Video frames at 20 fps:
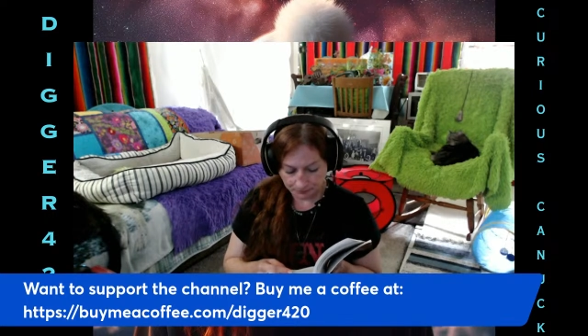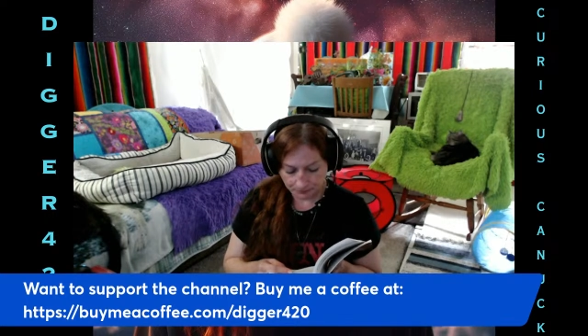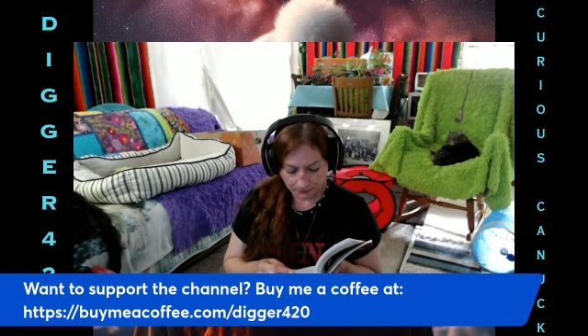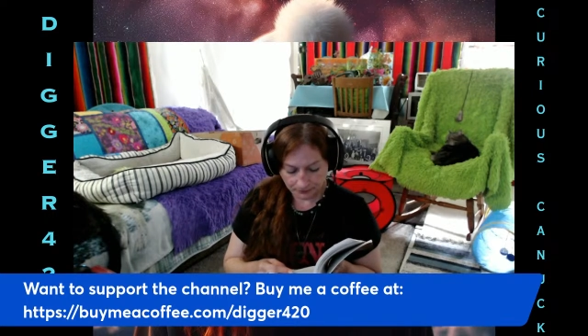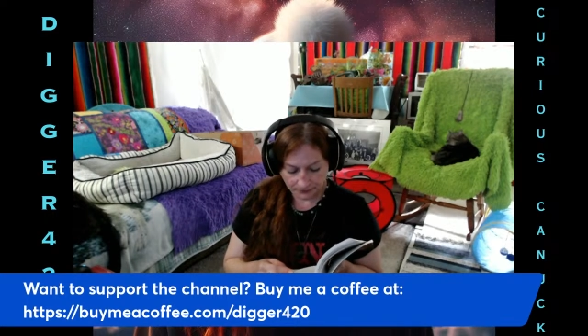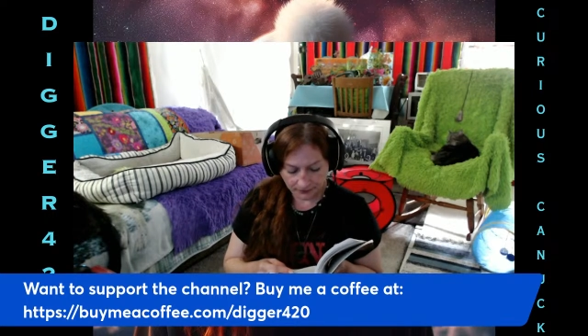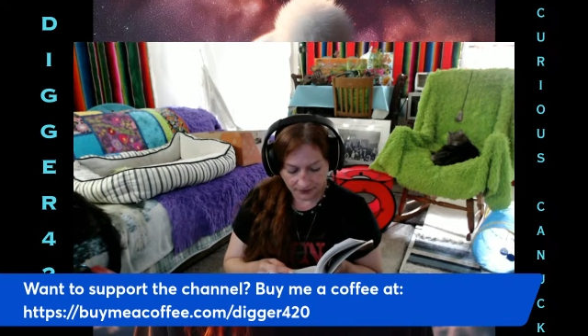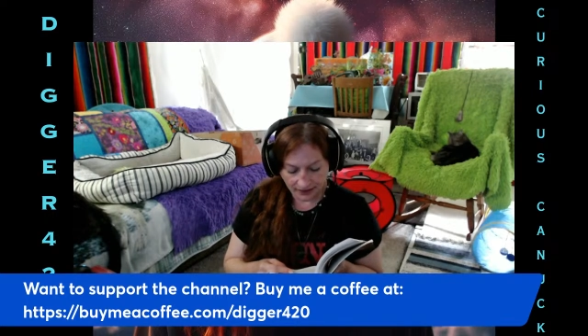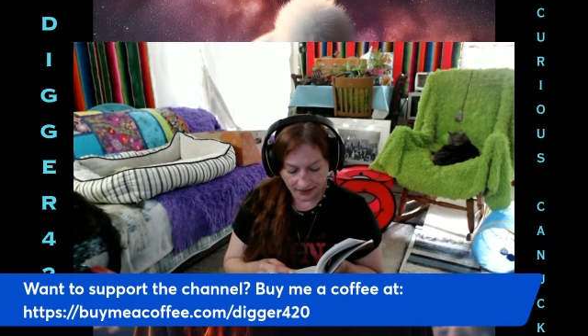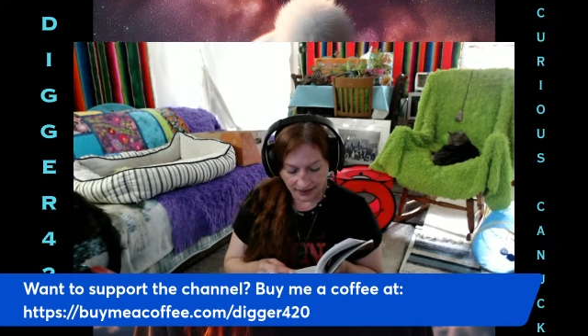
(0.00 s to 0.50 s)

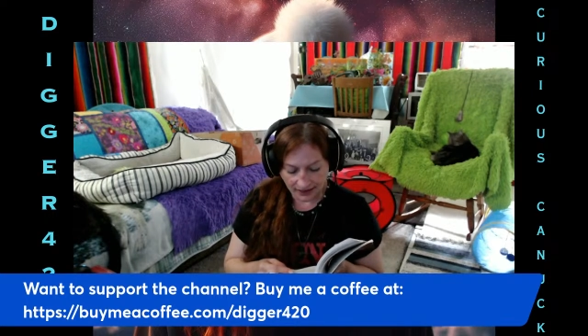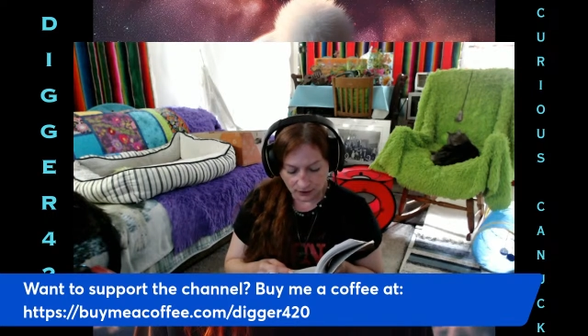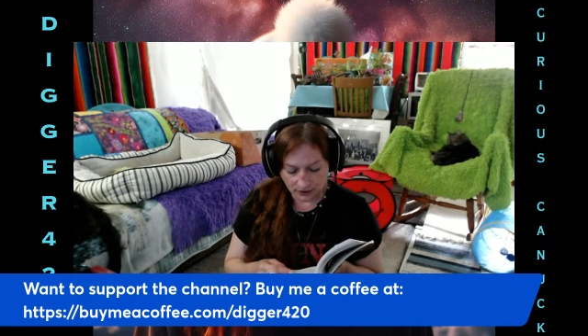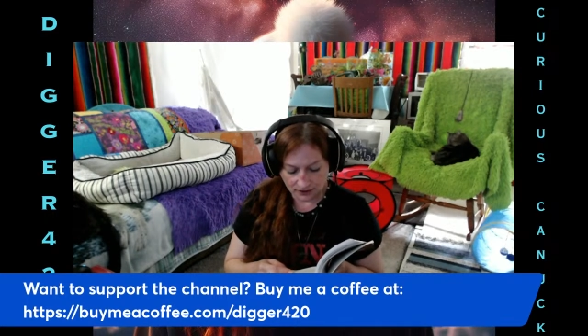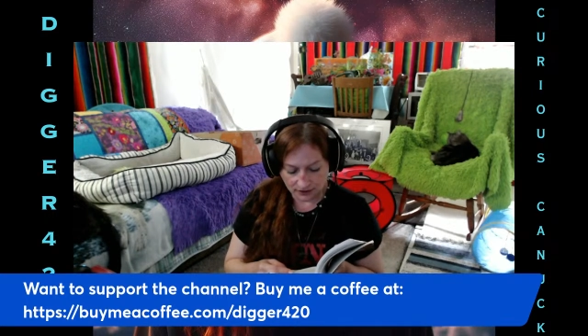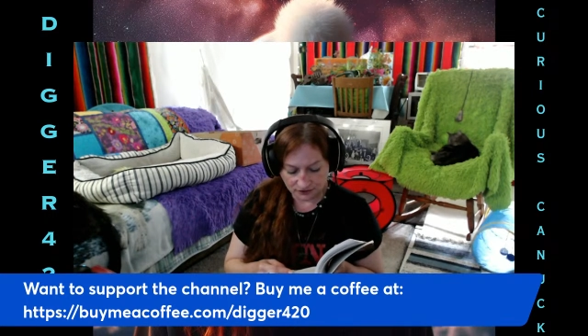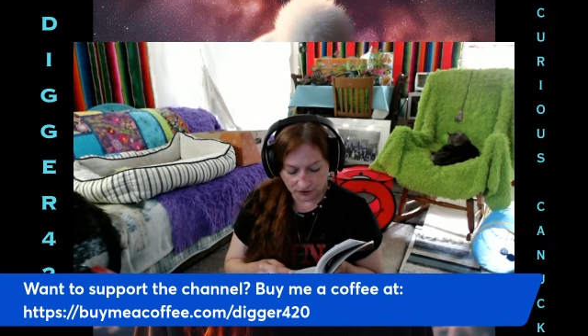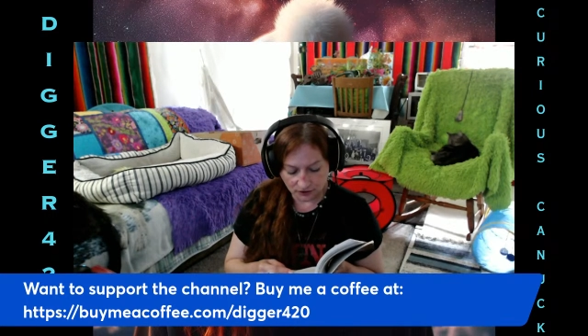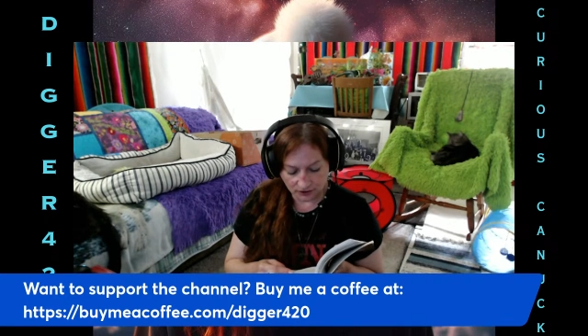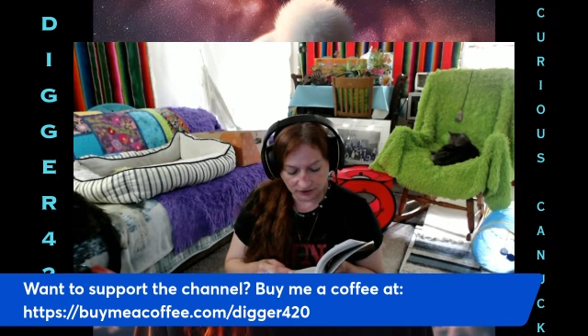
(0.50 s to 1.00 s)

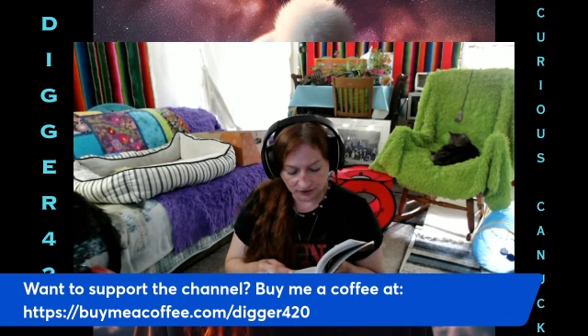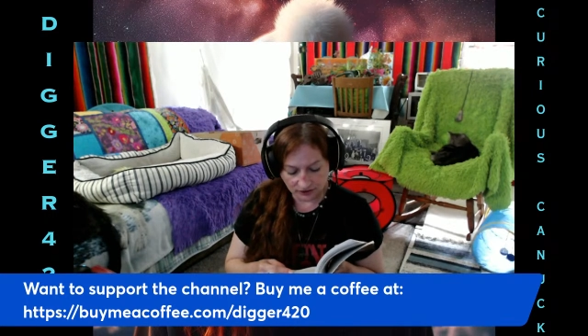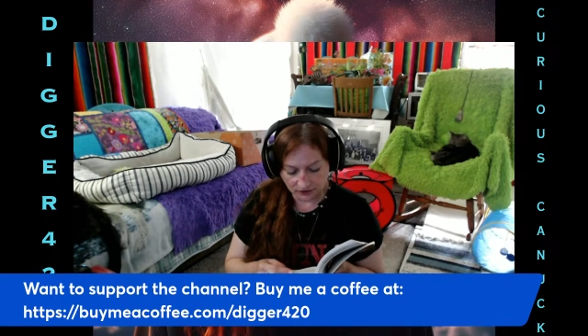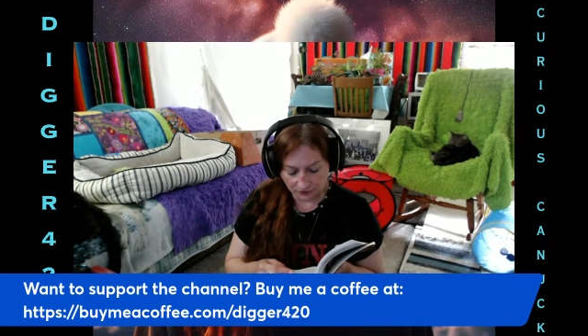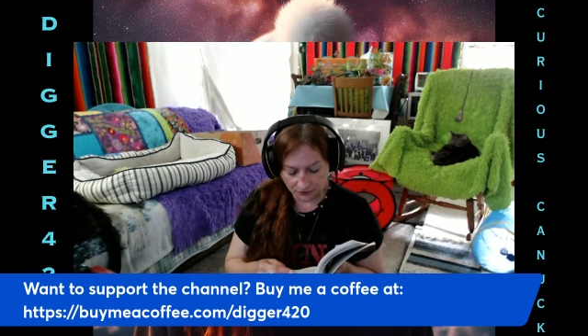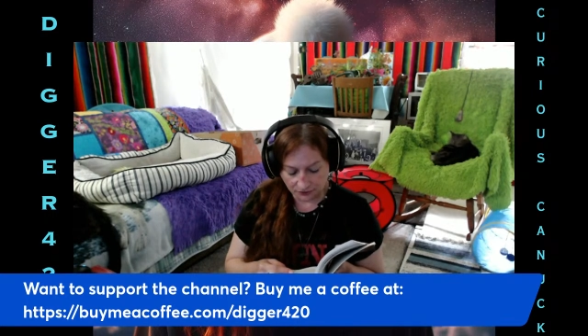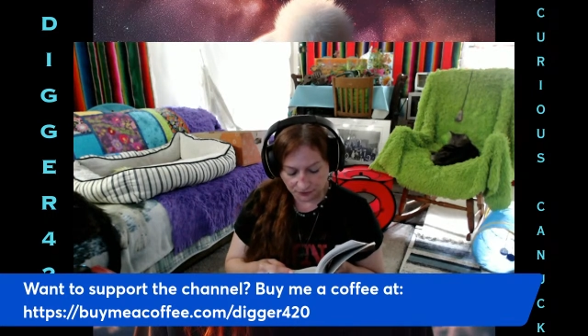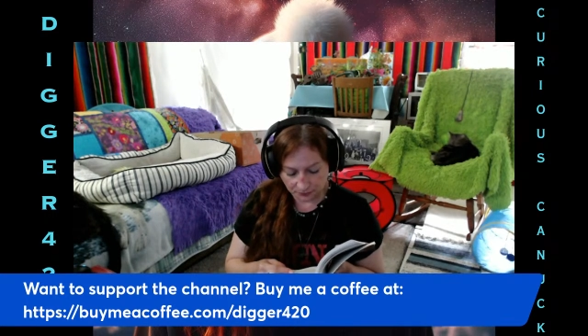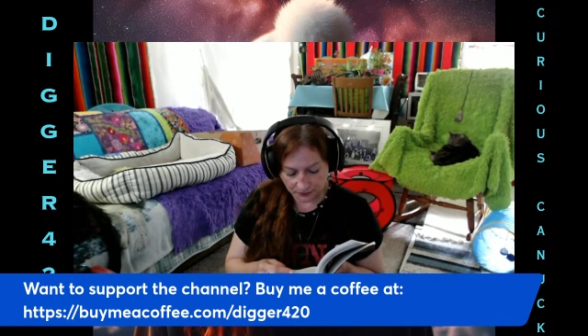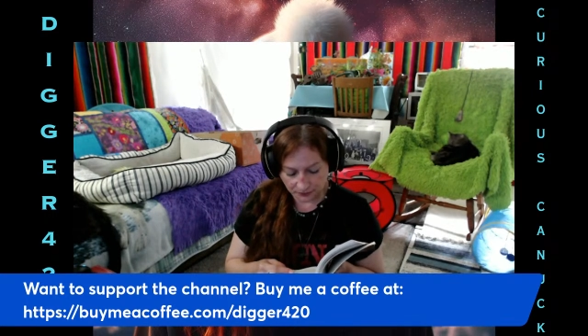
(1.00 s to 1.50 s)
However, Article
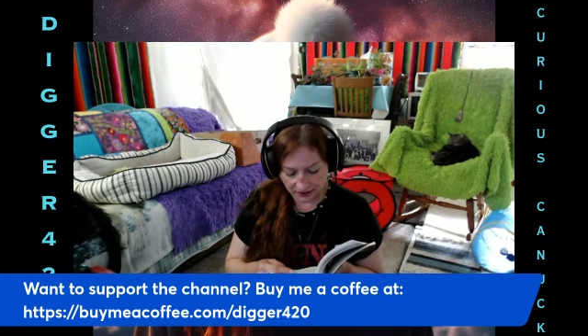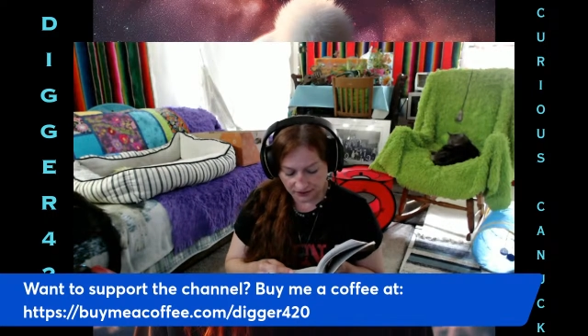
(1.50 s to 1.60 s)
3